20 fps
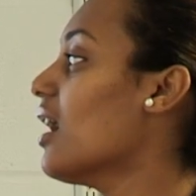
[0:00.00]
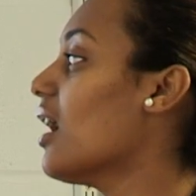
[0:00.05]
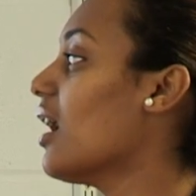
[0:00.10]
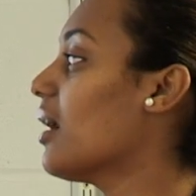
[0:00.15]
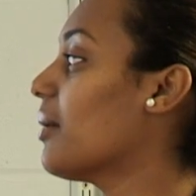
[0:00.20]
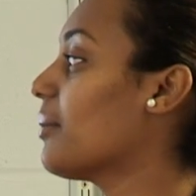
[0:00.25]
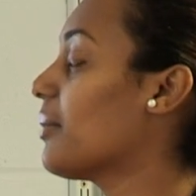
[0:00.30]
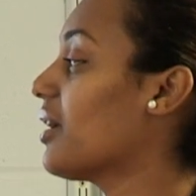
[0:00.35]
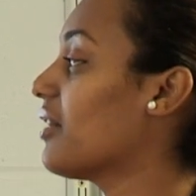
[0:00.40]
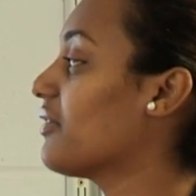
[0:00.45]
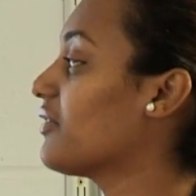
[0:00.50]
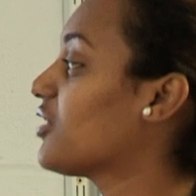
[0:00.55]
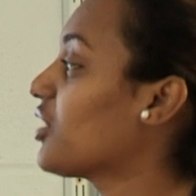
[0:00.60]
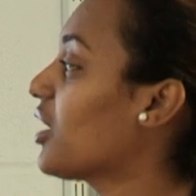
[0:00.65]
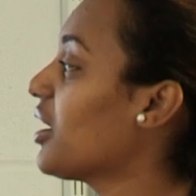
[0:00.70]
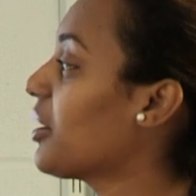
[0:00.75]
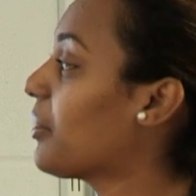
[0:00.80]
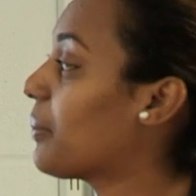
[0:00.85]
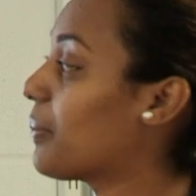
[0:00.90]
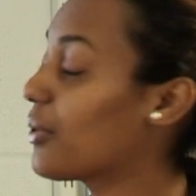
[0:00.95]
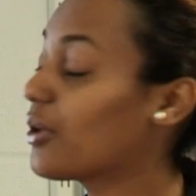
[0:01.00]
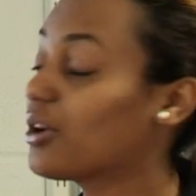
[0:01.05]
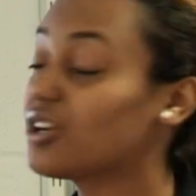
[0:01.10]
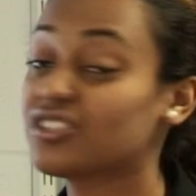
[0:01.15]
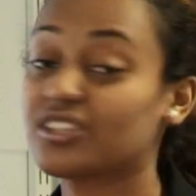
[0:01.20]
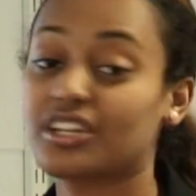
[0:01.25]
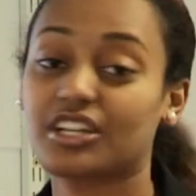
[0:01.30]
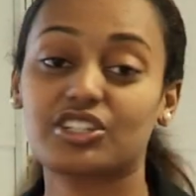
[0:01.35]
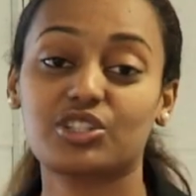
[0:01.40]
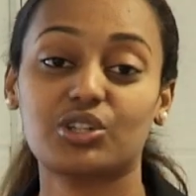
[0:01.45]
I've done a
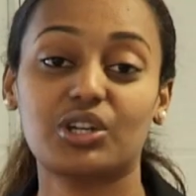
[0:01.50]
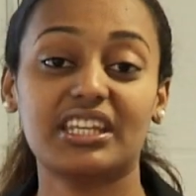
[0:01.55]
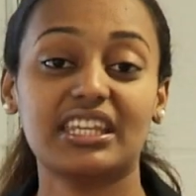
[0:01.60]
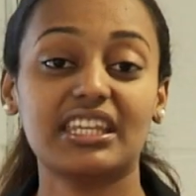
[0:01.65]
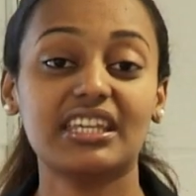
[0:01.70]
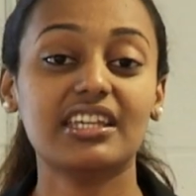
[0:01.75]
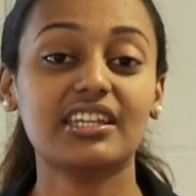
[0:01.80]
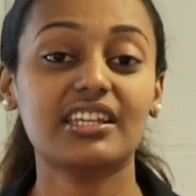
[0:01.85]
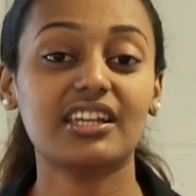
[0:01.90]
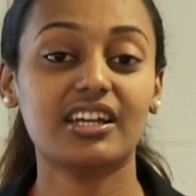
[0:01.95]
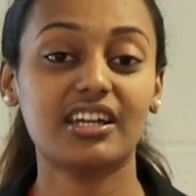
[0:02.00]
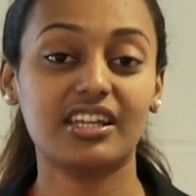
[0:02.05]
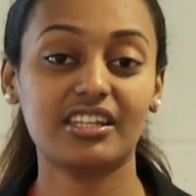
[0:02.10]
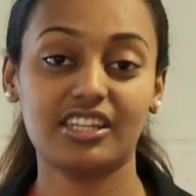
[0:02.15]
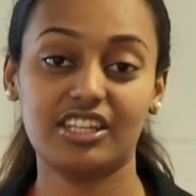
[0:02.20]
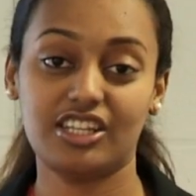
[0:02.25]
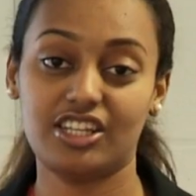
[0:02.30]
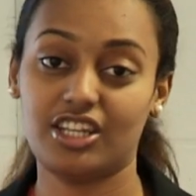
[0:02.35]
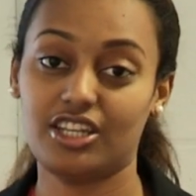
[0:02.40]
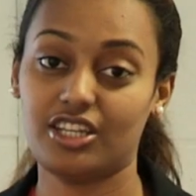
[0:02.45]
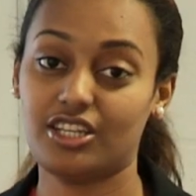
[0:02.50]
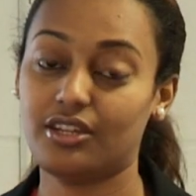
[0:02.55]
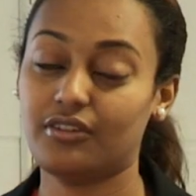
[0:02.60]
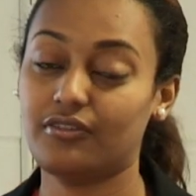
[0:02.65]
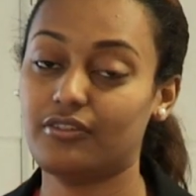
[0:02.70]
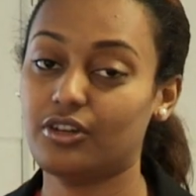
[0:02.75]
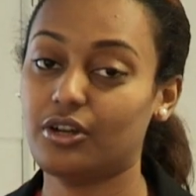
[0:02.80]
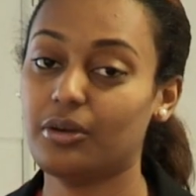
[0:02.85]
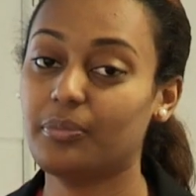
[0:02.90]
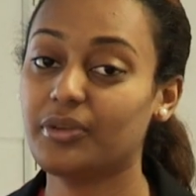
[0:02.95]
project on e-learning in
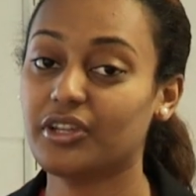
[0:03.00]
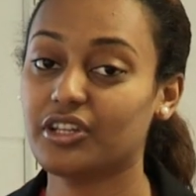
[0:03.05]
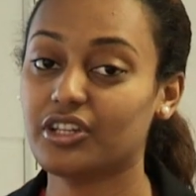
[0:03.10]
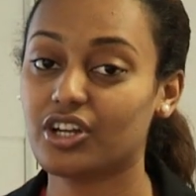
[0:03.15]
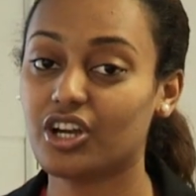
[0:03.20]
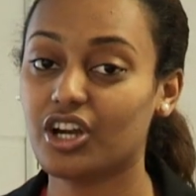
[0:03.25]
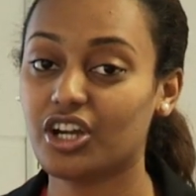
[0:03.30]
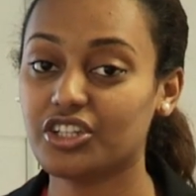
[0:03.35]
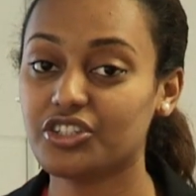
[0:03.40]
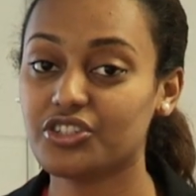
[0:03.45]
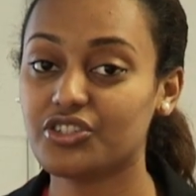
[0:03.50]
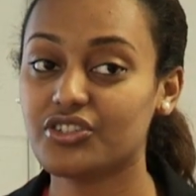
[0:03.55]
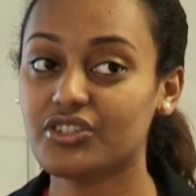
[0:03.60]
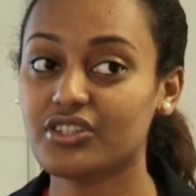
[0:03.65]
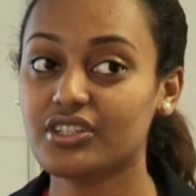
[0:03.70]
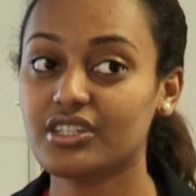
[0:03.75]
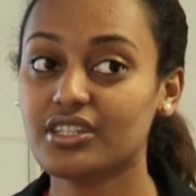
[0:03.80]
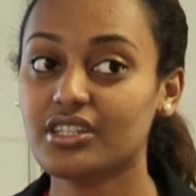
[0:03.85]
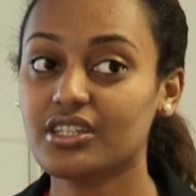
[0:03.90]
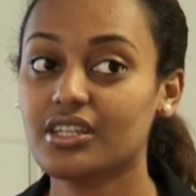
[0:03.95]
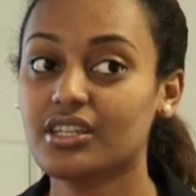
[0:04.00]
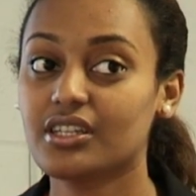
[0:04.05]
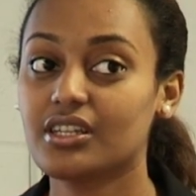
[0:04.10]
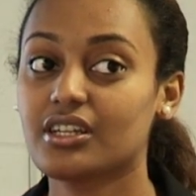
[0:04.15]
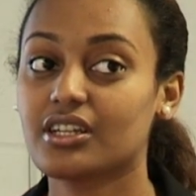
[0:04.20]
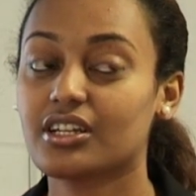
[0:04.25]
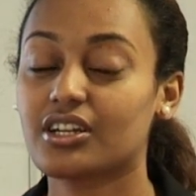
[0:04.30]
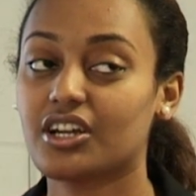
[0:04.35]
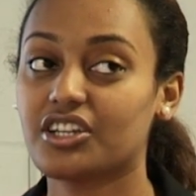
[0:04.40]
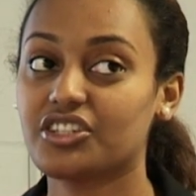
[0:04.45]
developing
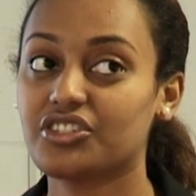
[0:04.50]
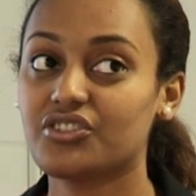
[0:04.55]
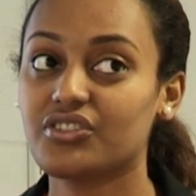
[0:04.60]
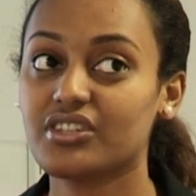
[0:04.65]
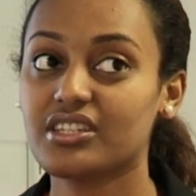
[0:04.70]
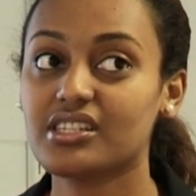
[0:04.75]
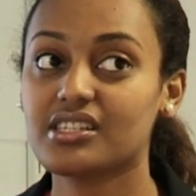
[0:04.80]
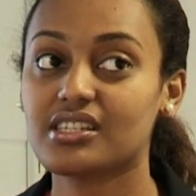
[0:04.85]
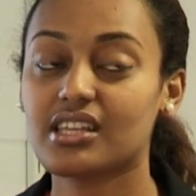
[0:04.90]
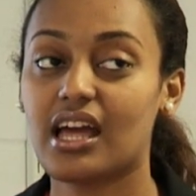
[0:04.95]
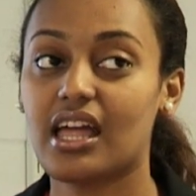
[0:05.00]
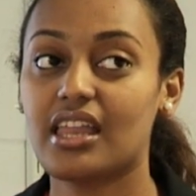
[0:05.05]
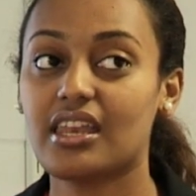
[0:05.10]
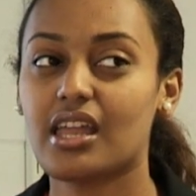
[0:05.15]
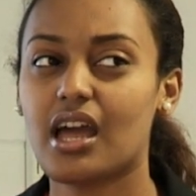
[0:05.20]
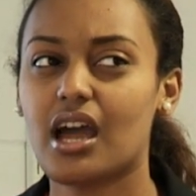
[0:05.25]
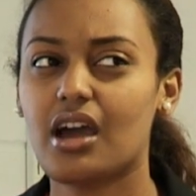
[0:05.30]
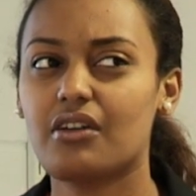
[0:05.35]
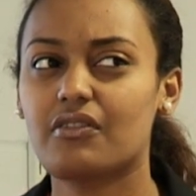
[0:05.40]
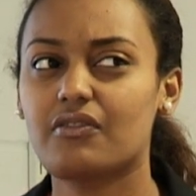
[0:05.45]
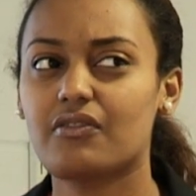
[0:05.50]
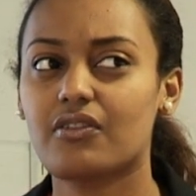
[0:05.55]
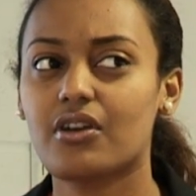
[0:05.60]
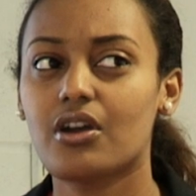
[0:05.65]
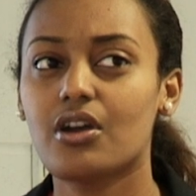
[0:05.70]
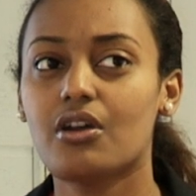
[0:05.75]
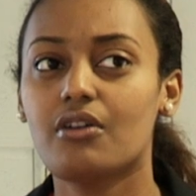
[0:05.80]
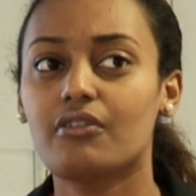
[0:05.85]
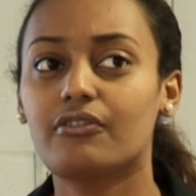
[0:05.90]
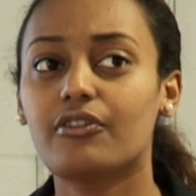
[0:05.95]
countries, and I've
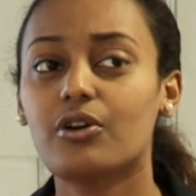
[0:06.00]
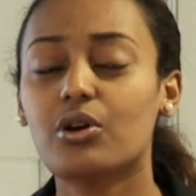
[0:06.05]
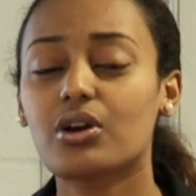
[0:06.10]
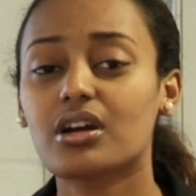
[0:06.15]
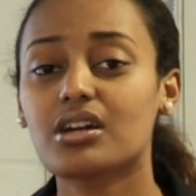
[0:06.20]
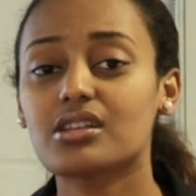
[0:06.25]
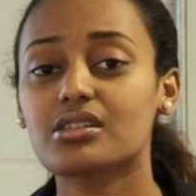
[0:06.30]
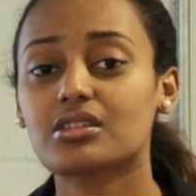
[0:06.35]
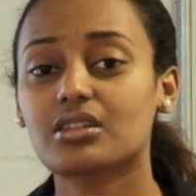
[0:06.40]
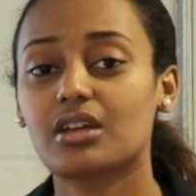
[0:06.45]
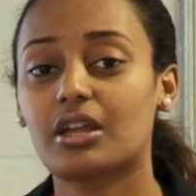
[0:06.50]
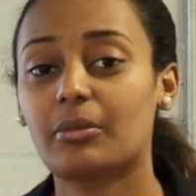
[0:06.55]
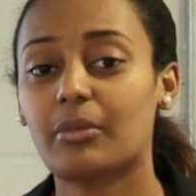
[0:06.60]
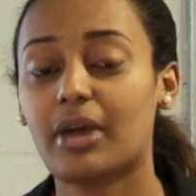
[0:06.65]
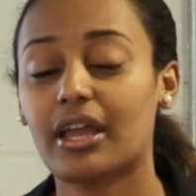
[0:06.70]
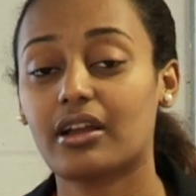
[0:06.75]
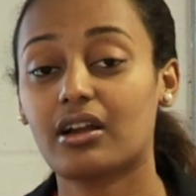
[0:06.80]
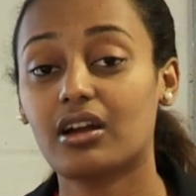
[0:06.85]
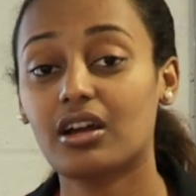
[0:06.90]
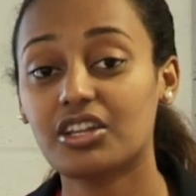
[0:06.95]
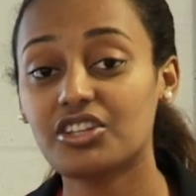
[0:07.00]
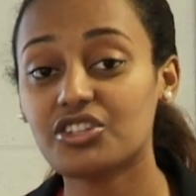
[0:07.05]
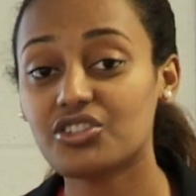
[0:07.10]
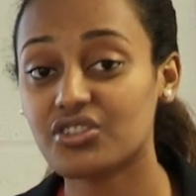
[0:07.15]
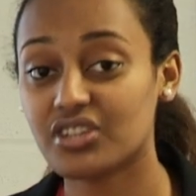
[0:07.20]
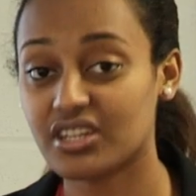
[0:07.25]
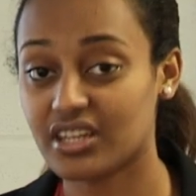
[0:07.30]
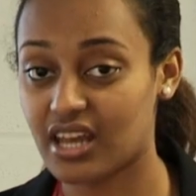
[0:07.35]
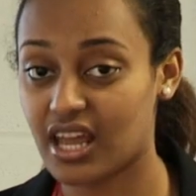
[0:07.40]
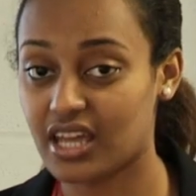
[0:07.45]
focused on my
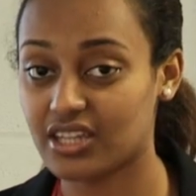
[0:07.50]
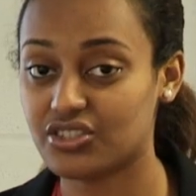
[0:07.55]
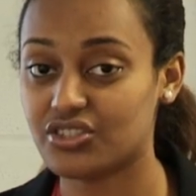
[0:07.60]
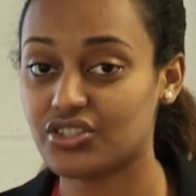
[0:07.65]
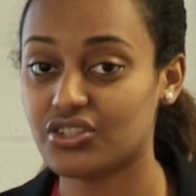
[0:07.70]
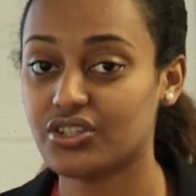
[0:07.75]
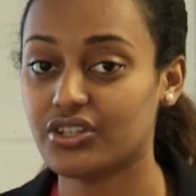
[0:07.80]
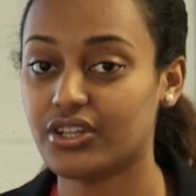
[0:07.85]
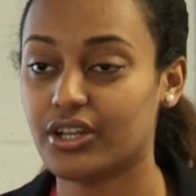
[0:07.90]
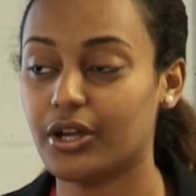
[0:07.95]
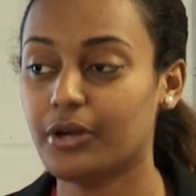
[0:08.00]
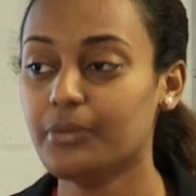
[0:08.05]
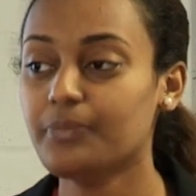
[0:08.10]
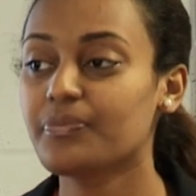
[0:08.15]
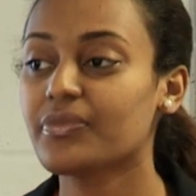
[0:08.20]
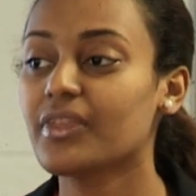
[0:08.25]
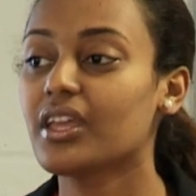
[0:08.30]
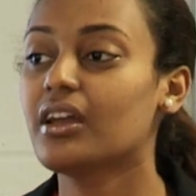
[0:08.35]
country, Nigeria.